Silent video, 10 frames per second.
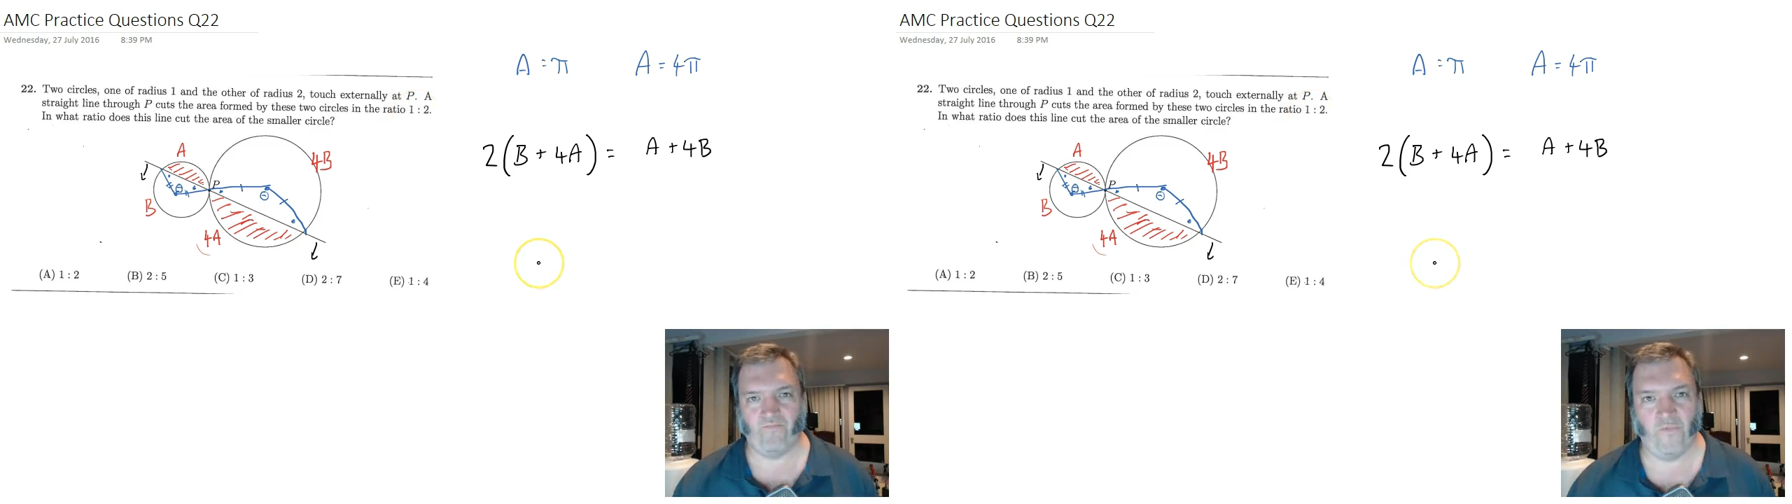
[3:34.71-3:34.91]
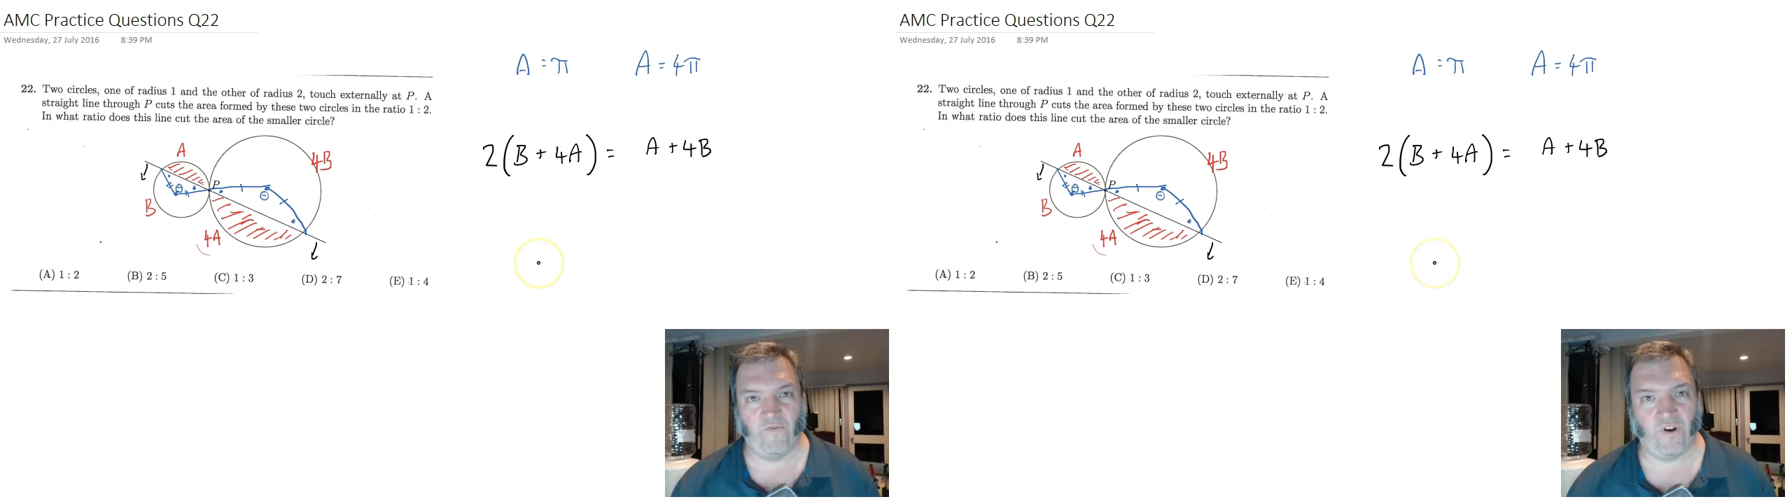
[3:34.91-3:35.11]

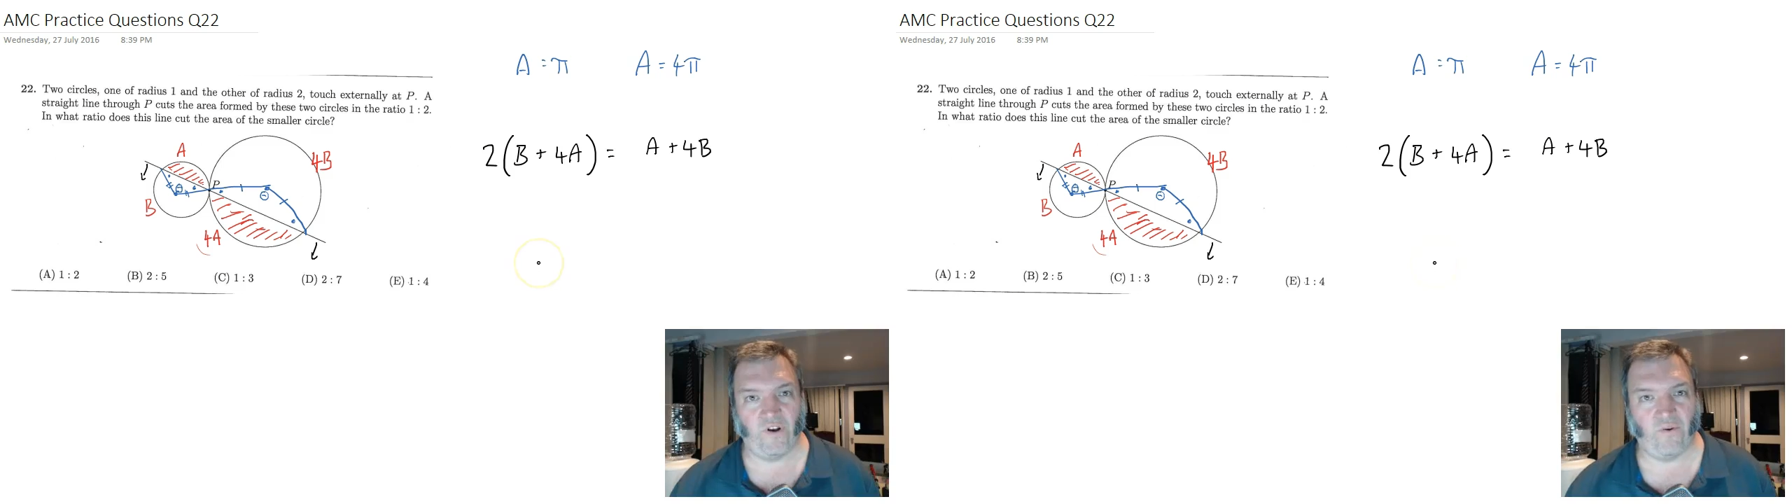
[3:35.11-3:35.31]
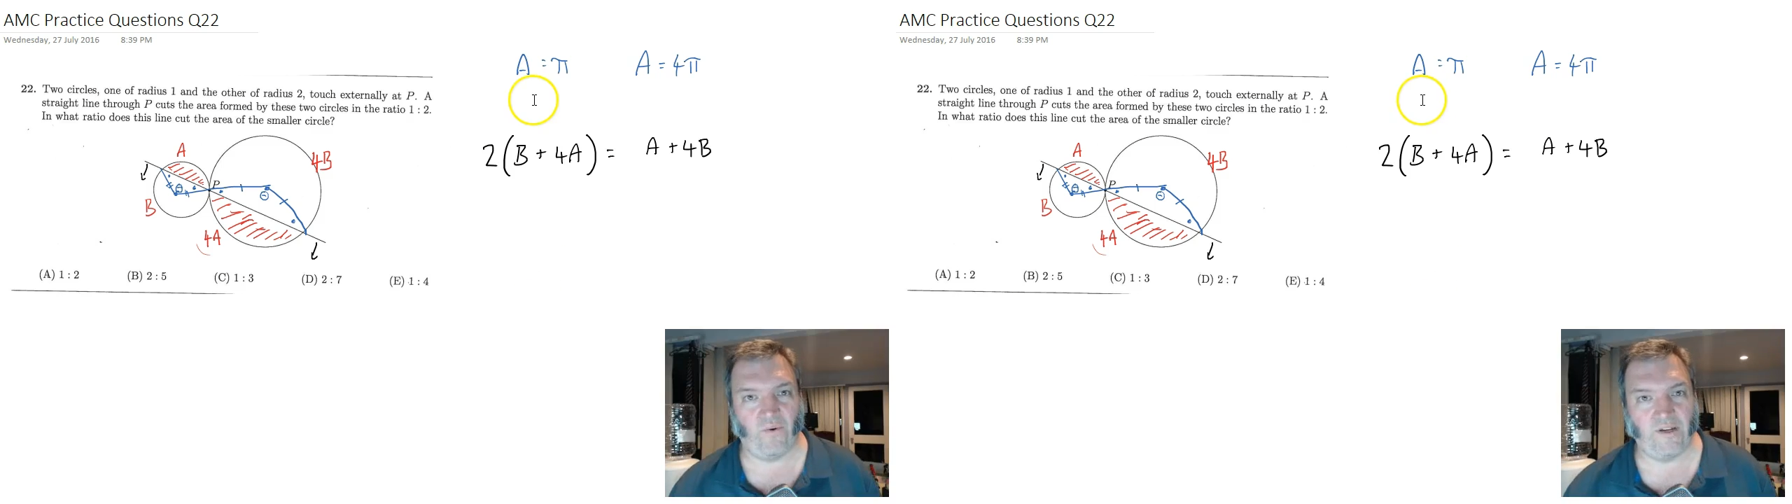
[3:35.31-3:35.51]
We've got an
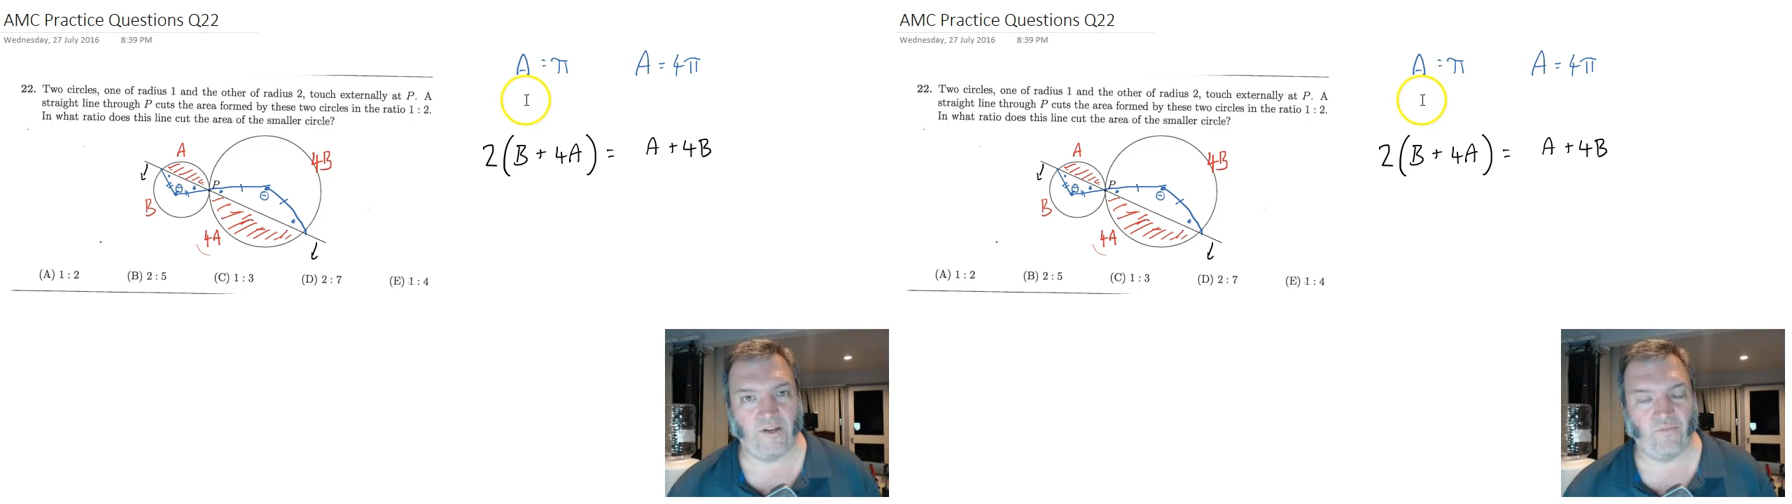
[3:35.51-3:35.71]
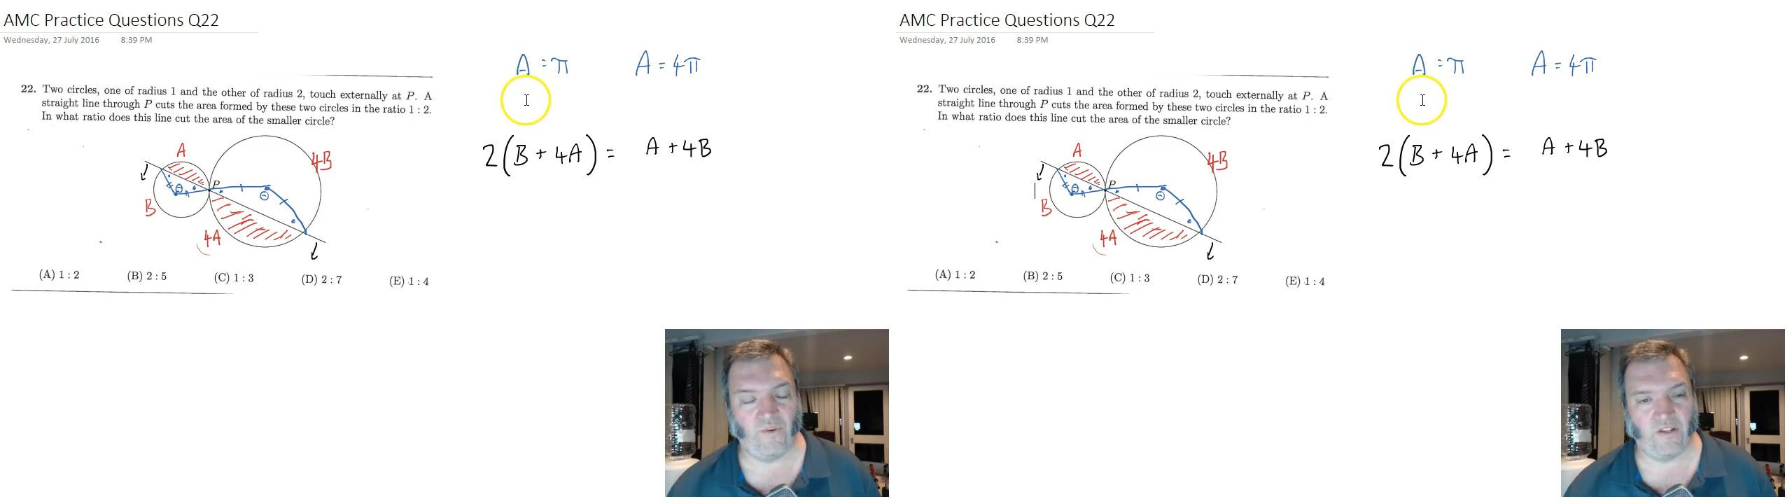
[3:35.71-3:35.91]

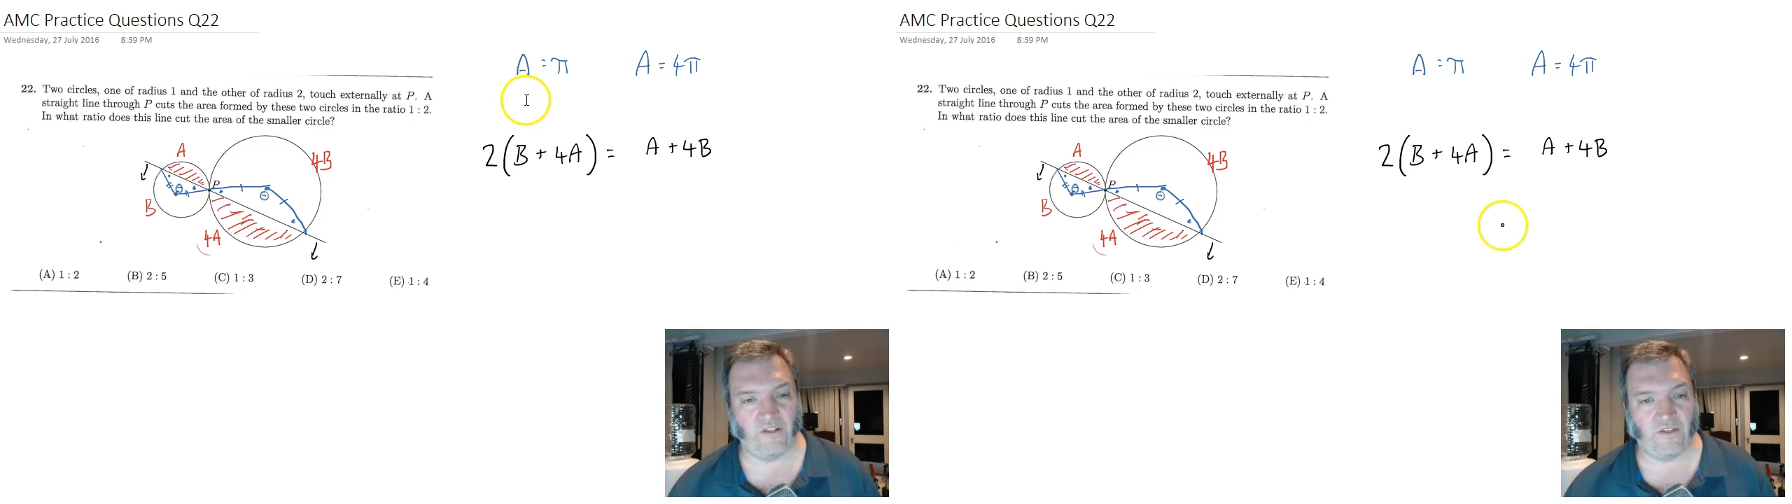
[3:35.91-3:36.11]
equation we can